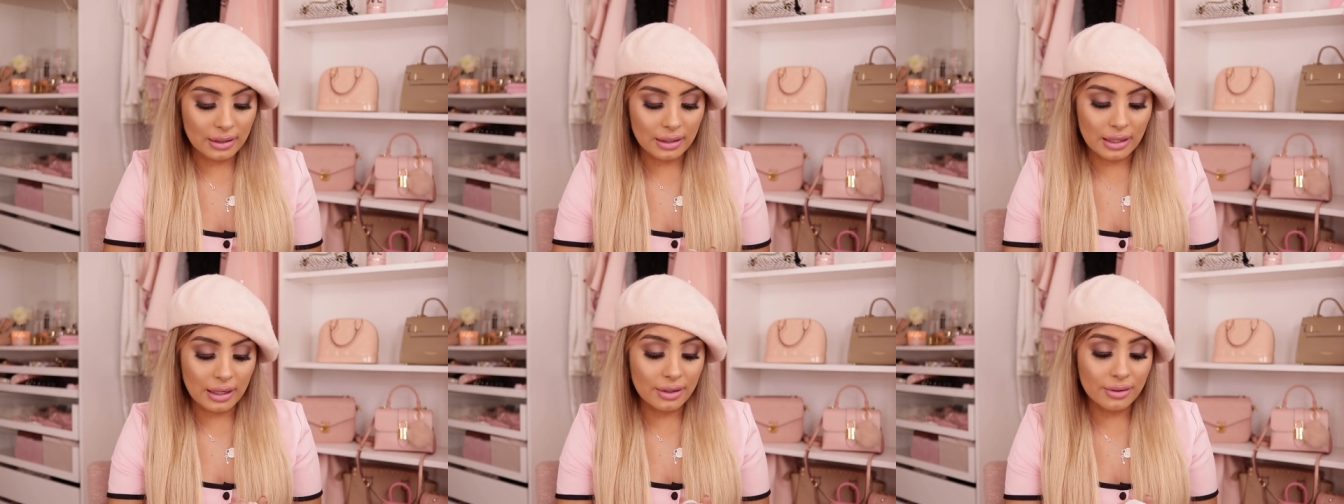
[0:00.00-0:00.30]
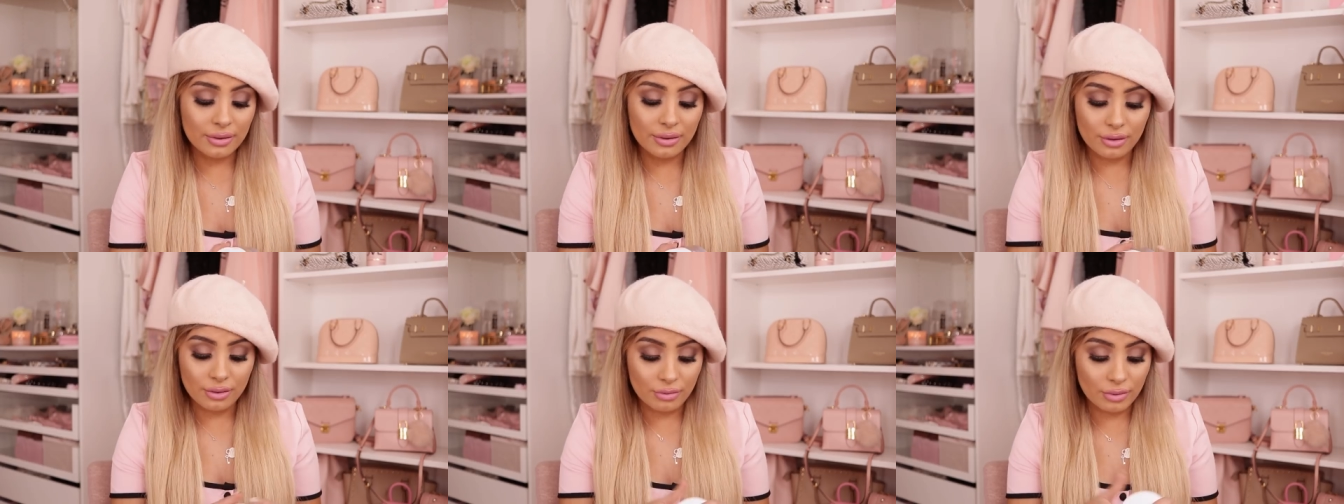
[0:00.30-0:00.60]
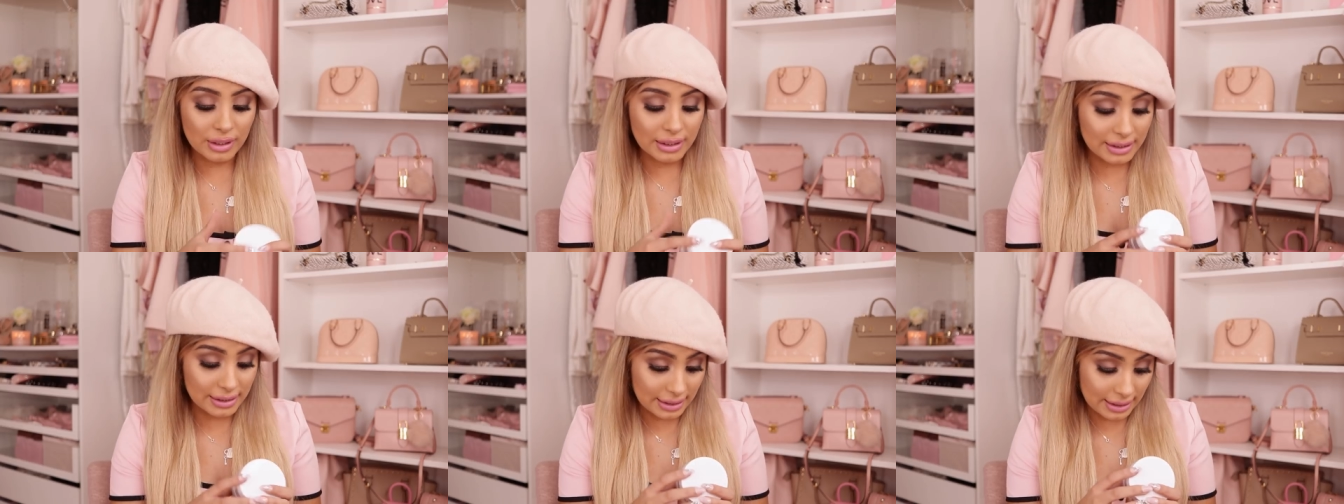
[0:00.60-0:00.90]
I don't know
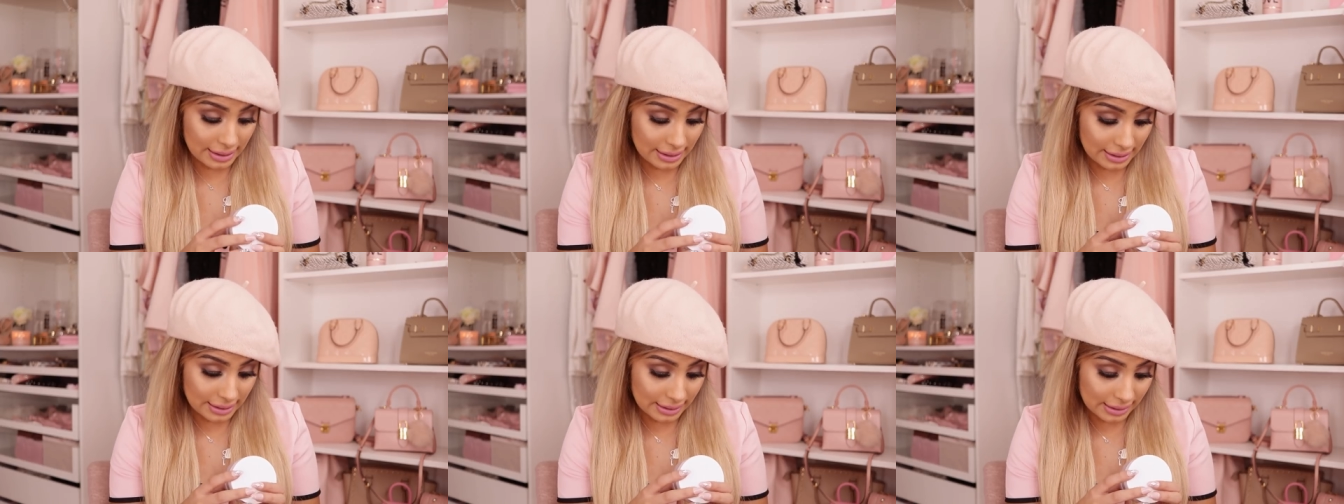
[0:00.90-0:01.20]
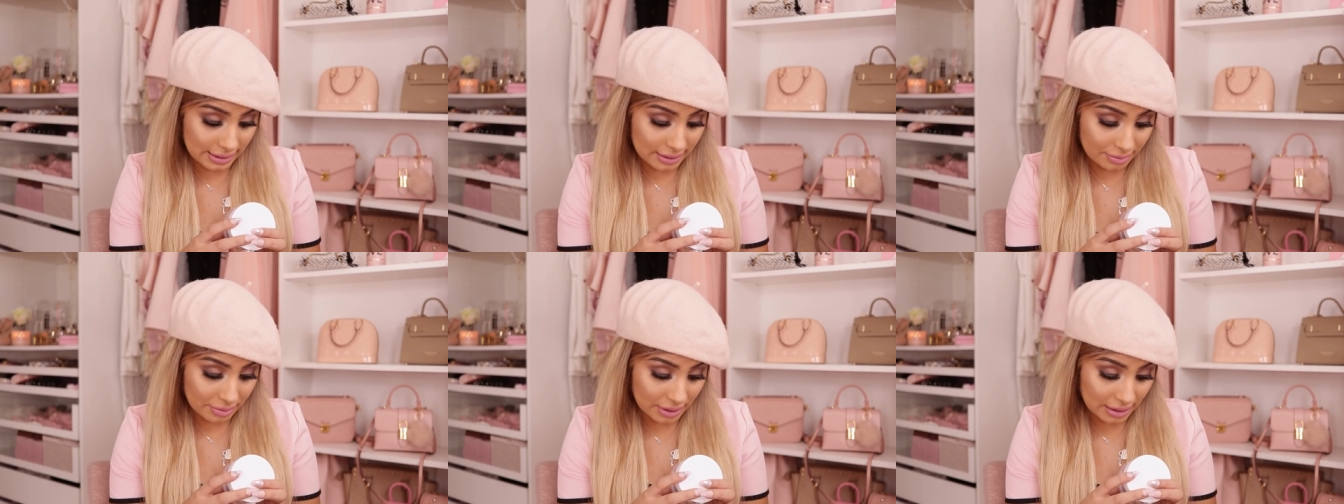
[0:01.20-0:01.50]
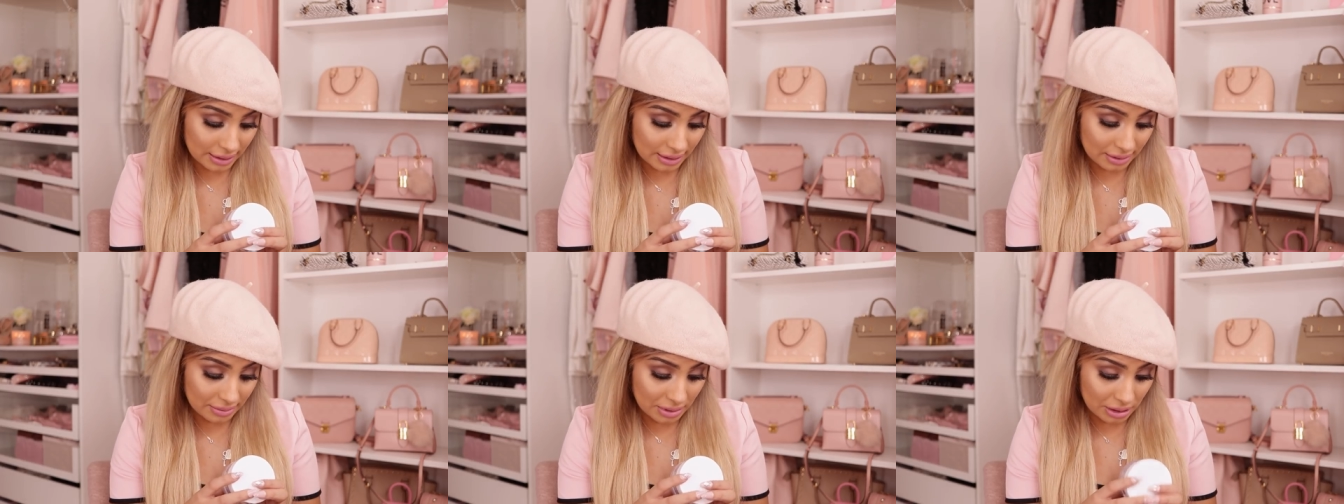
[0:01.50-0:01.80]
what's in this but
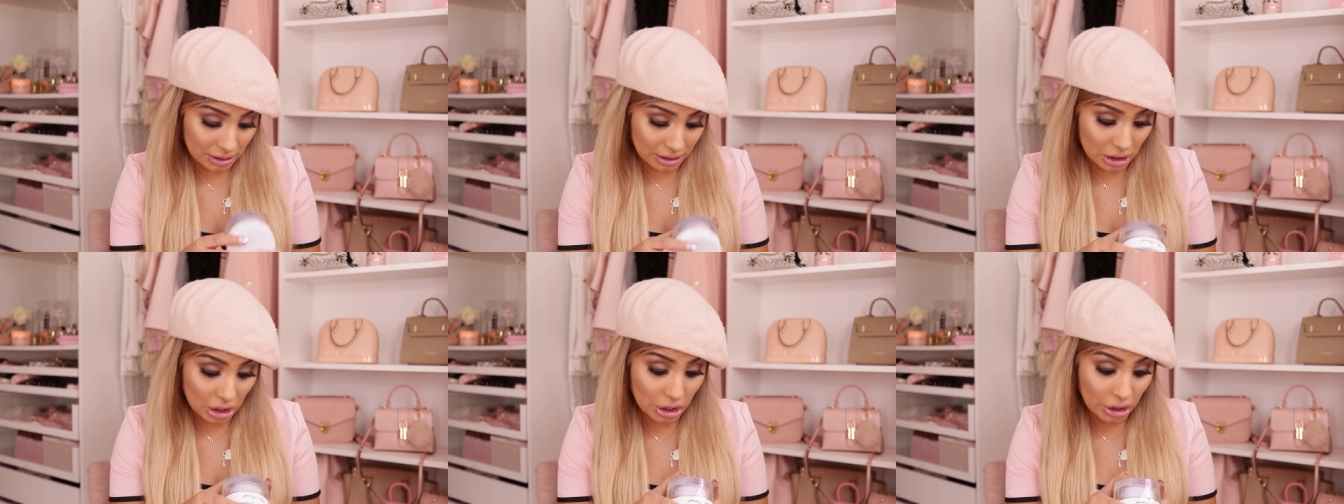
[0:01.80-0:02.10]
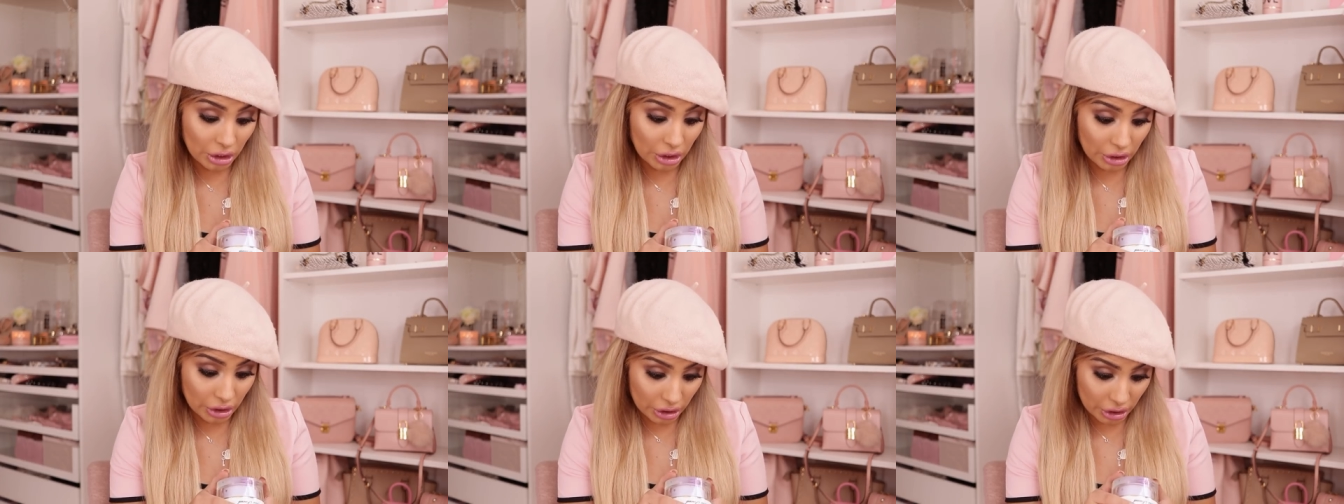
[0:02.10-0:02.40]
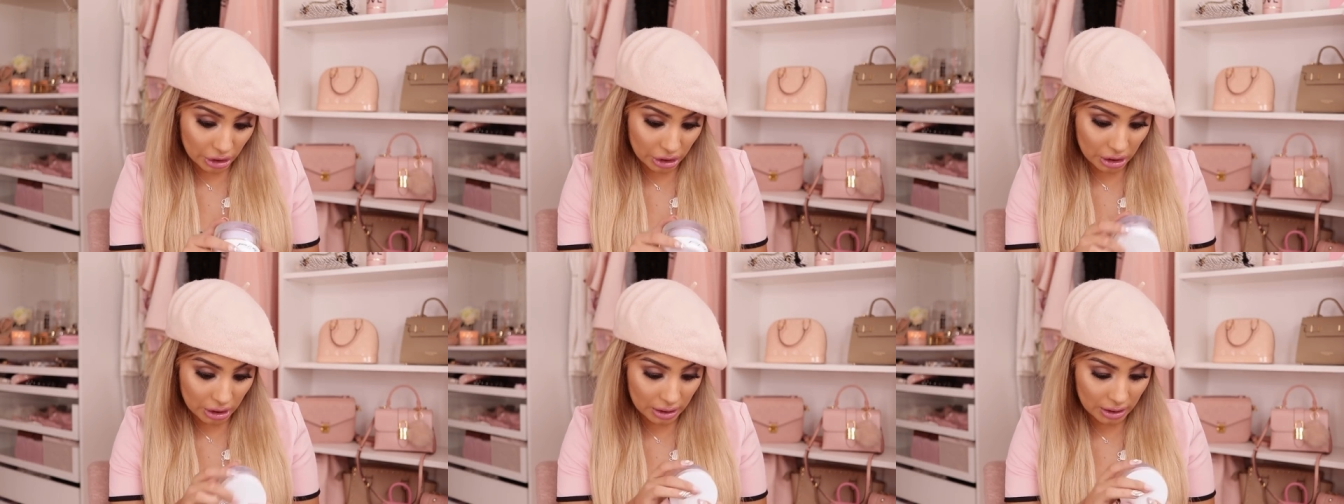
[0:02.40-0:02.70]
it smells
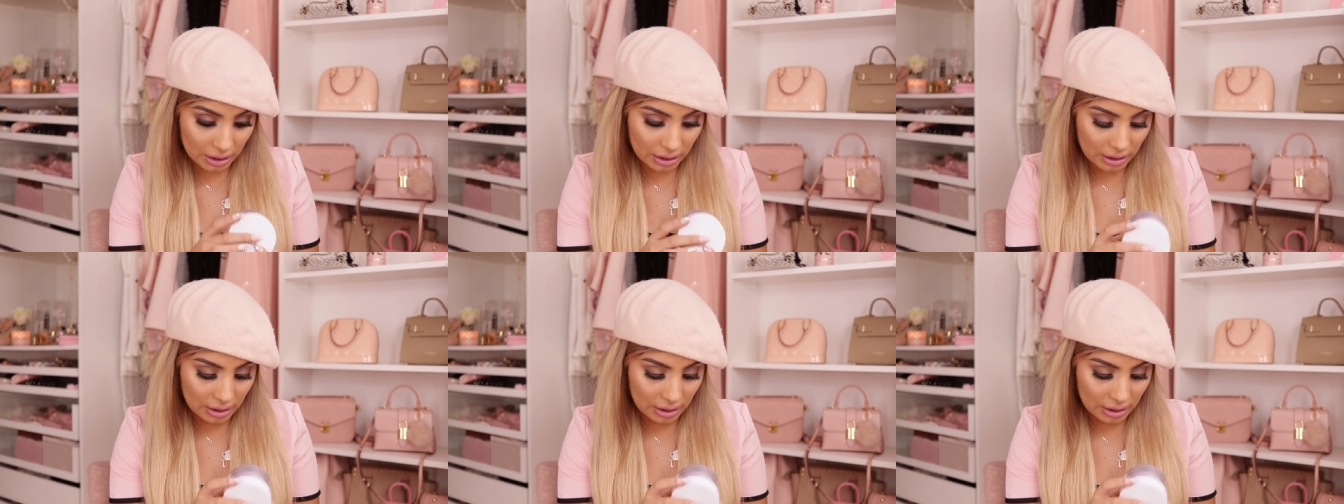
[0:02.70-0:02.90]
good